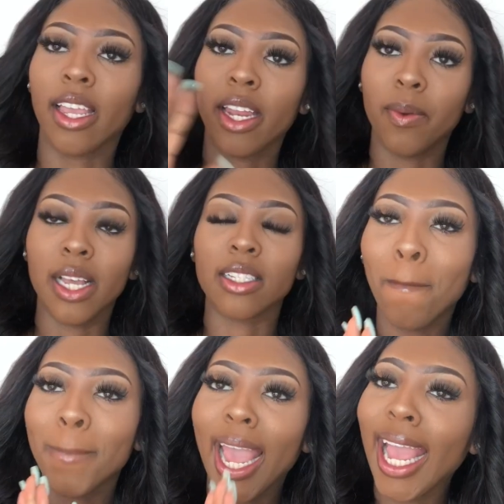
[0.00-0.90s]
Anyways,
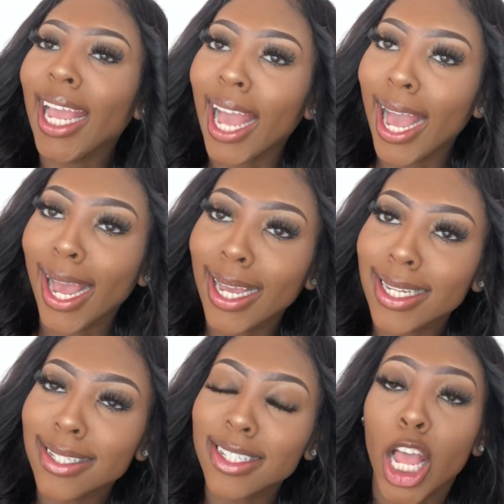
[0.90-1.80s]
hey
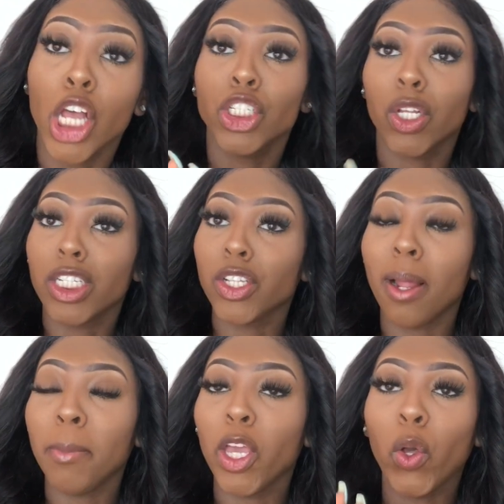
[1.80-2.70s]
guys. So this is
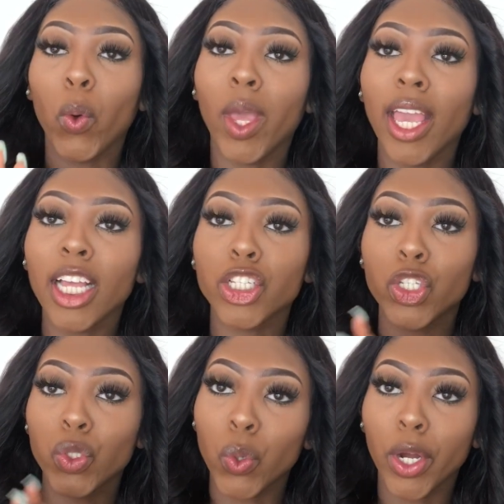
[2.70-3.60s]
gonna be a quick
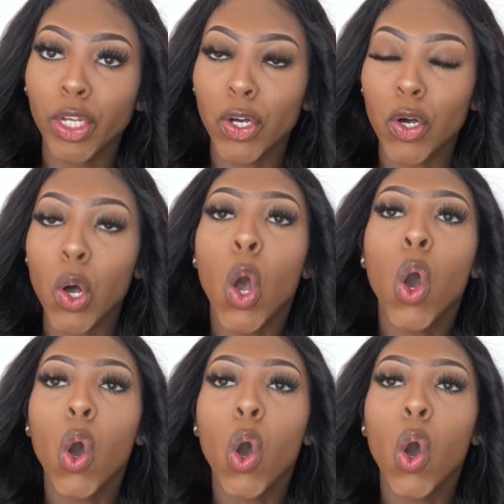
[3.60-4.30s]
tutorial